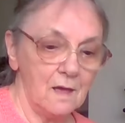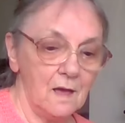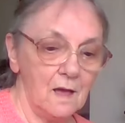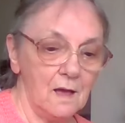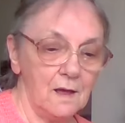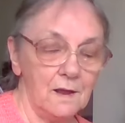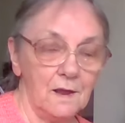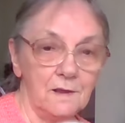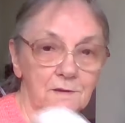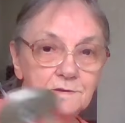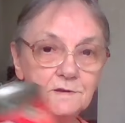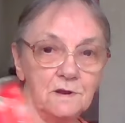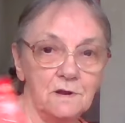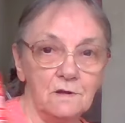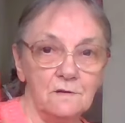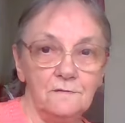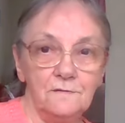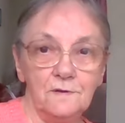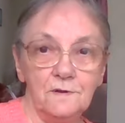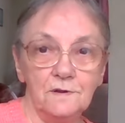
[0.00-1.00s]
A tin
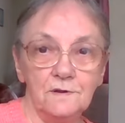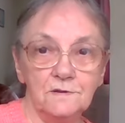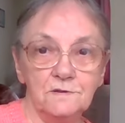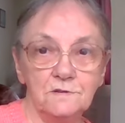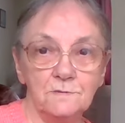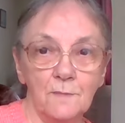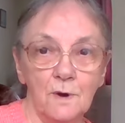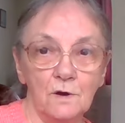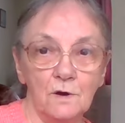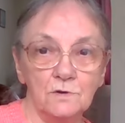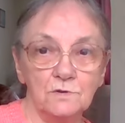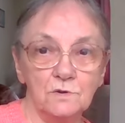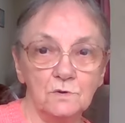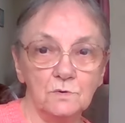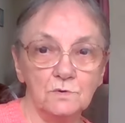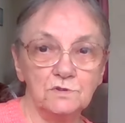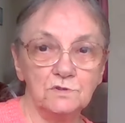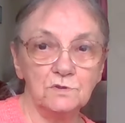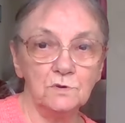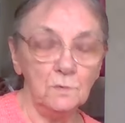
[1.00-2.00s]
of
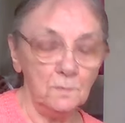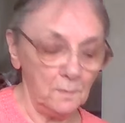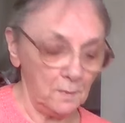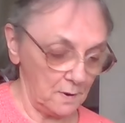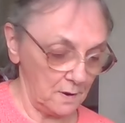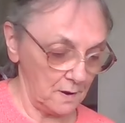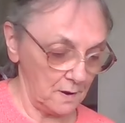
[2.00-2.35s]
tomato soup,